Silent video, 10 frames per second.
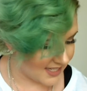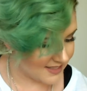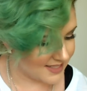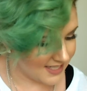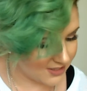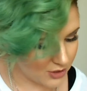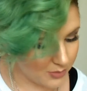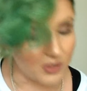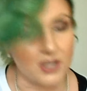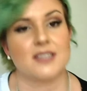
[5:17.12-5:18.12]
These
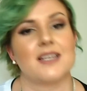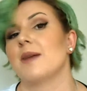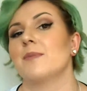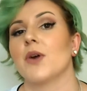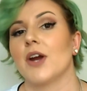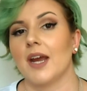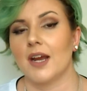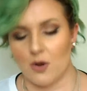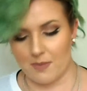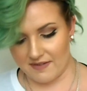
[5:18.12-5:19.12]
next two products I'm
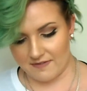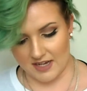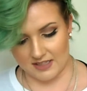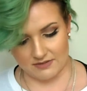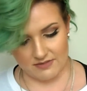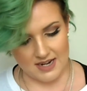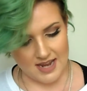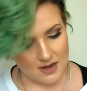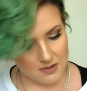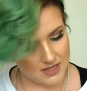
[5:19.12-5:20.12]
wearing on my face
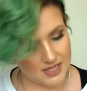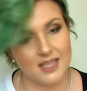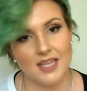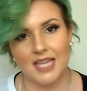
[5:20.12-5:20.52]
right now.